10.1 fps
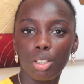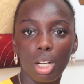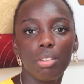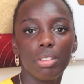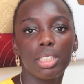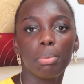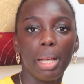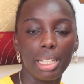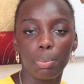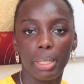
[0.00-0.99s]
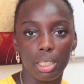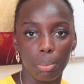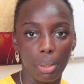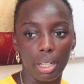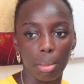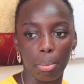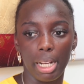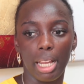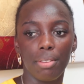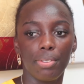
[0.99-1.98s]
colorism has played a part in my
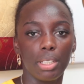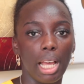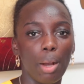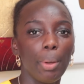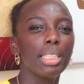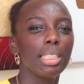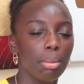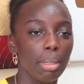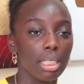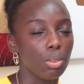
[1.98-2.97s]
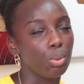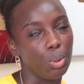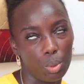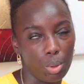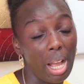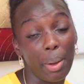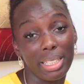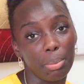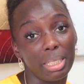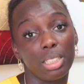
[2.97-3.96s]
life and how I see myself, or not how I
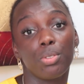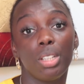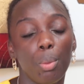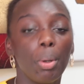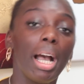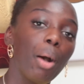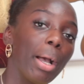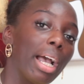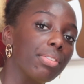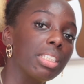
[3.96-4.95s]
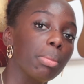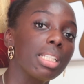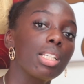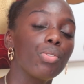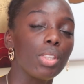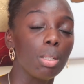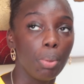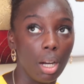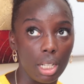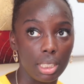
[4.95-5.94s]
see myself now, but how I have seen myself in the
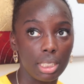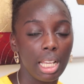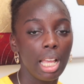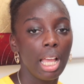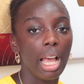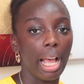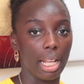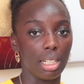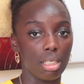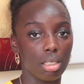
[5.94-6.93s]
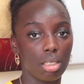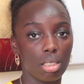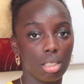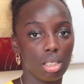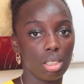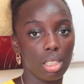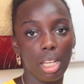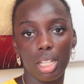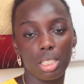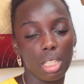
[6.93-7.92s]
past. And
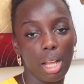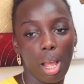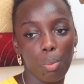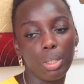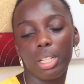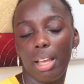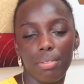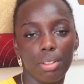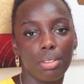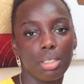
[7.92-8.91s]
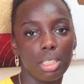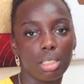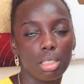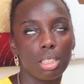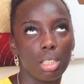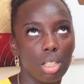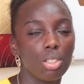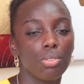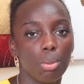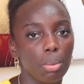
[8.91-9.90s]
yeah, so I, I want to have it this
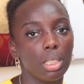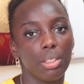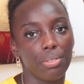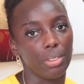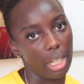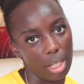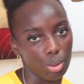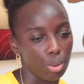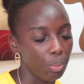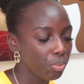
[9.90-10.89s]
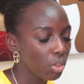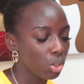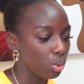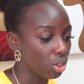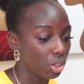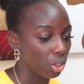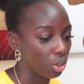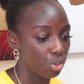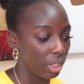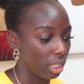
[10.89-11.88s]
discussion from a different angle. So we're just going to
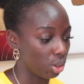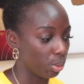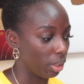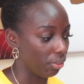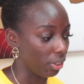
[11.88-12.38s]
go straight into it.